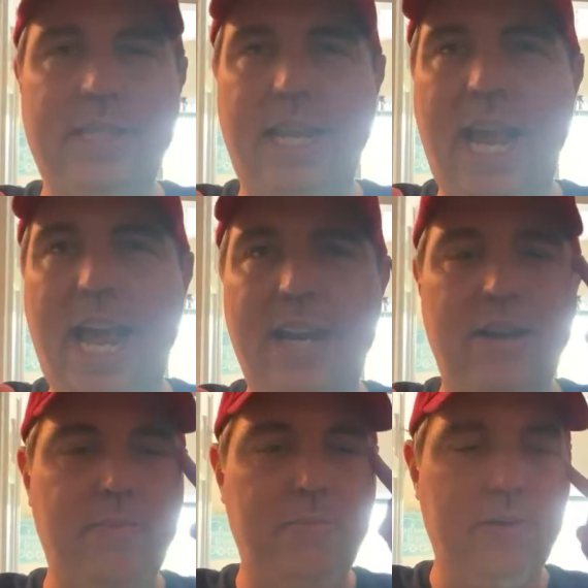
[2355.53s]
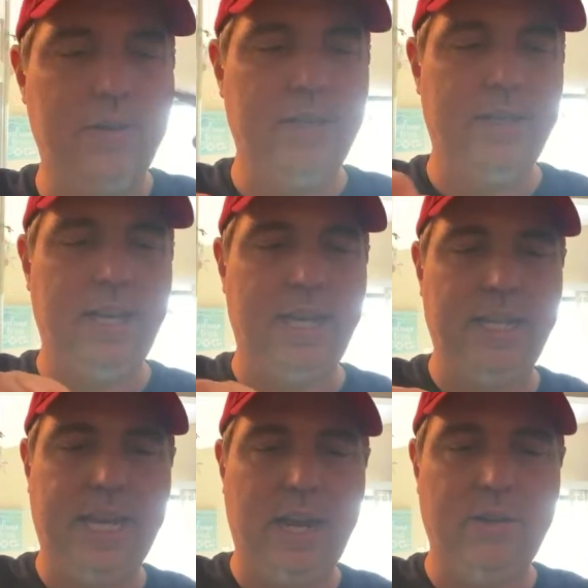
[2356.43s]
that add up, and the
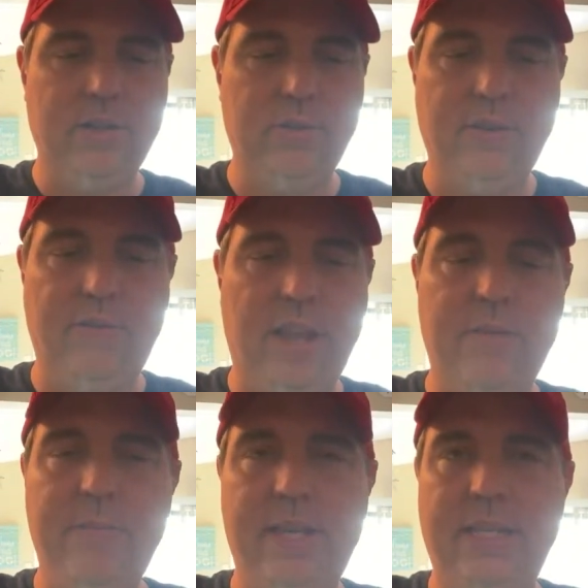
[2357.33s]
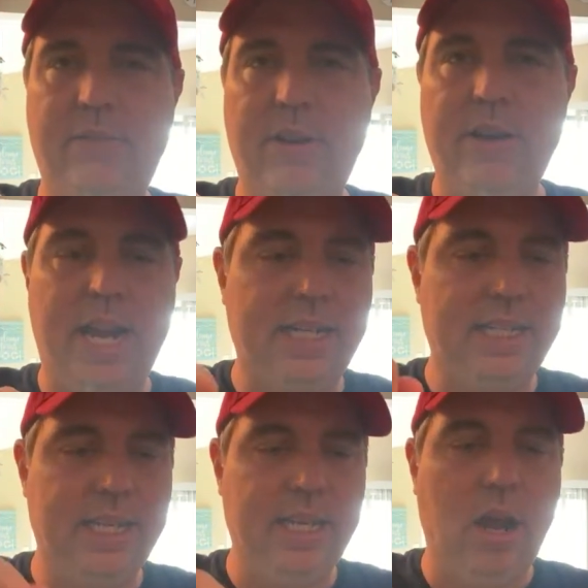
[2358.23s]
character development is very
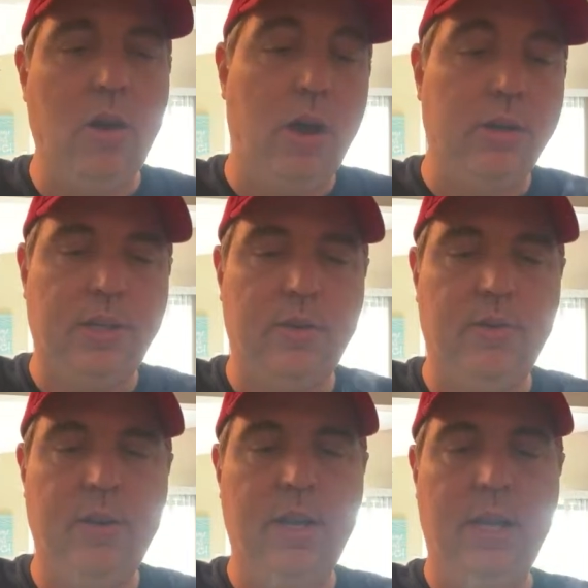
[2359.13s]
excellent. Oh, also,